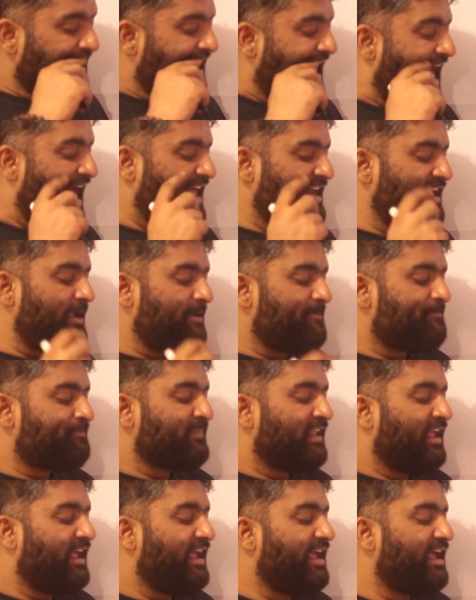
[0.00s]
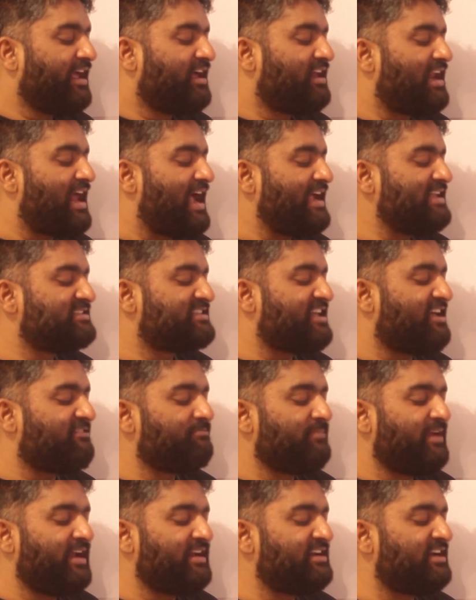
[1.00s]
Harry, airlines
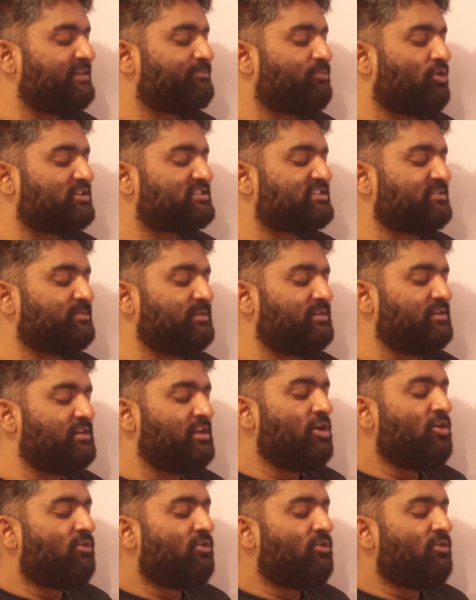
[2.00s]
have made it possible